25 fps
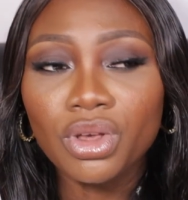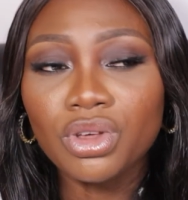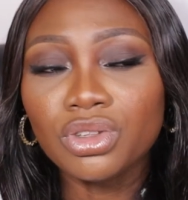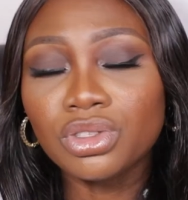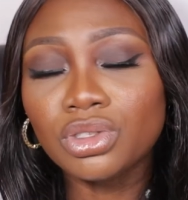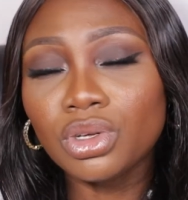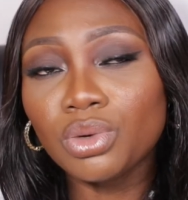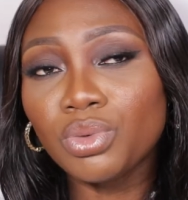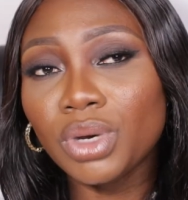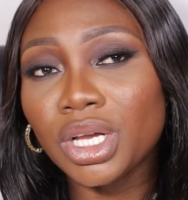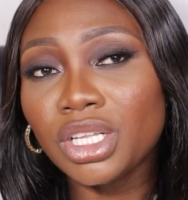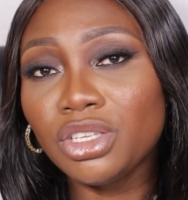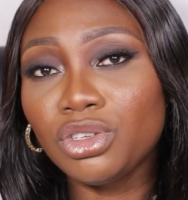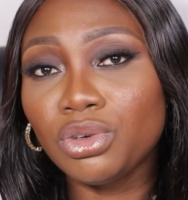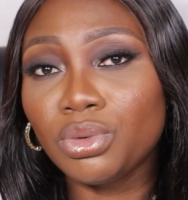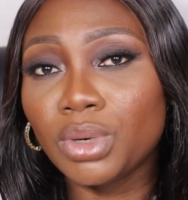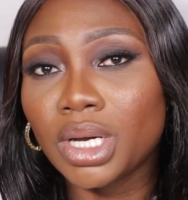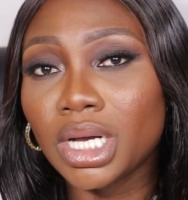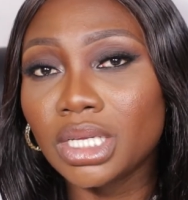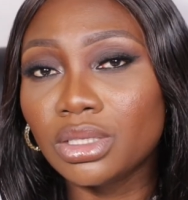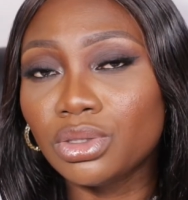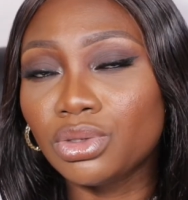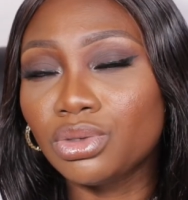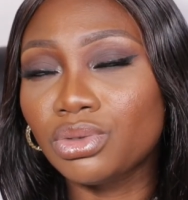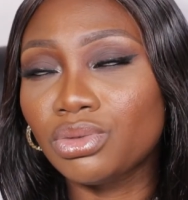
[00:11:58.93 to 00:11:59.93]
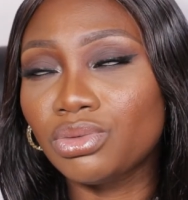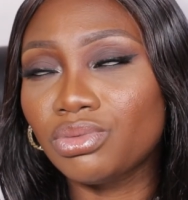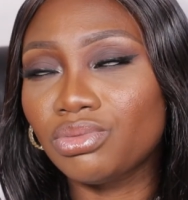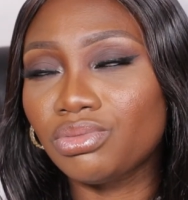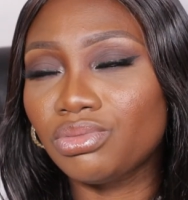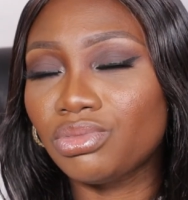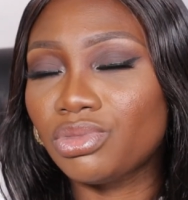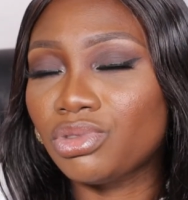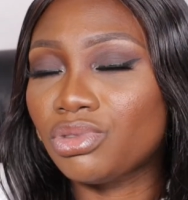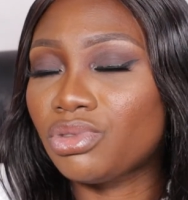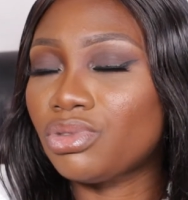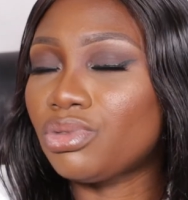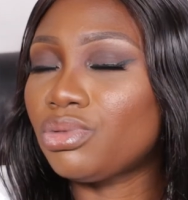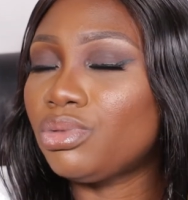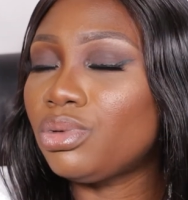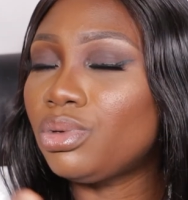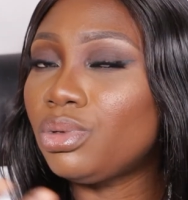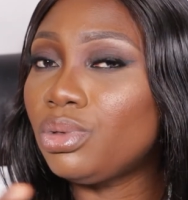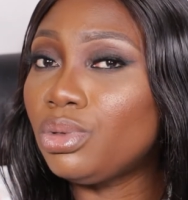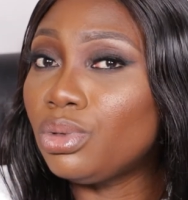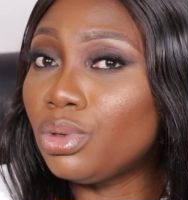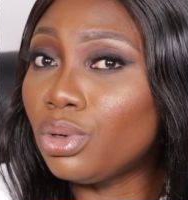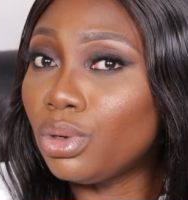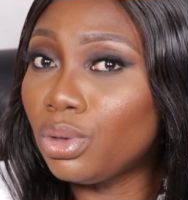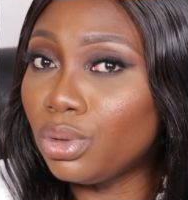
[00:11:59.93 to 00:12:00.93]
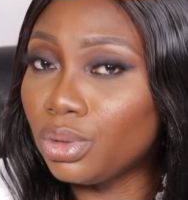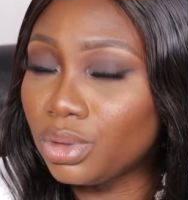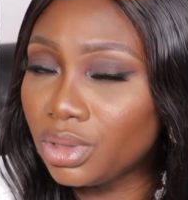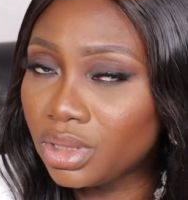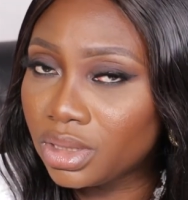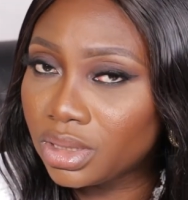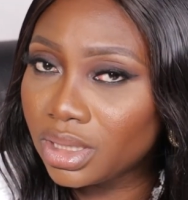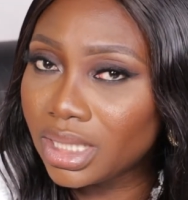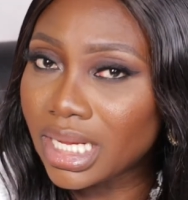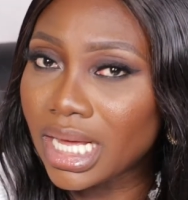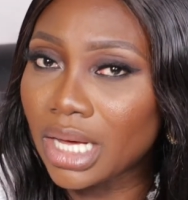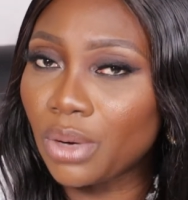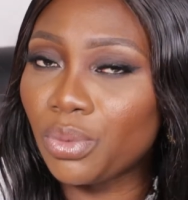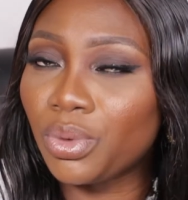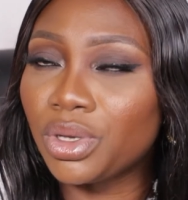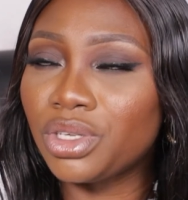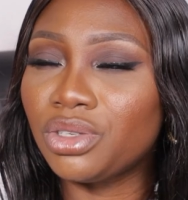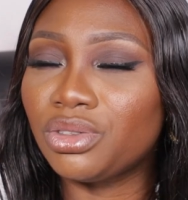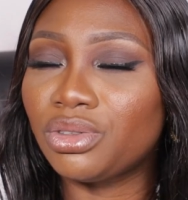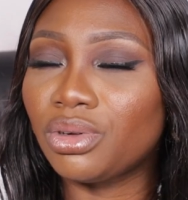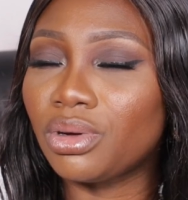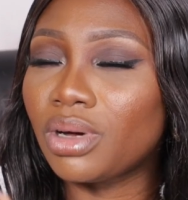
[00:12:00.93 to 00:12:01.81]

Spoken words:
So when you are to load, like when you